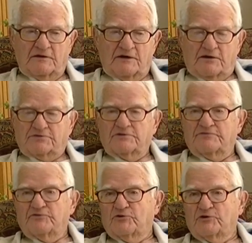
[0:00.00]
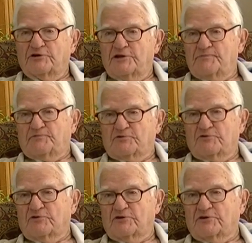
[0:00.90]
"Doctor, if you go any deeper,
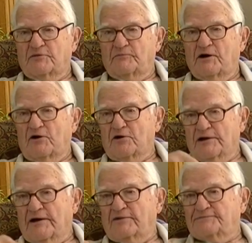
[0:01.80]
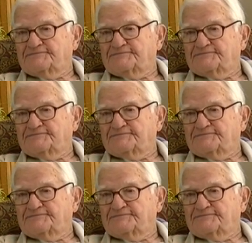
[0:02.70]
you're going to cut my heart out."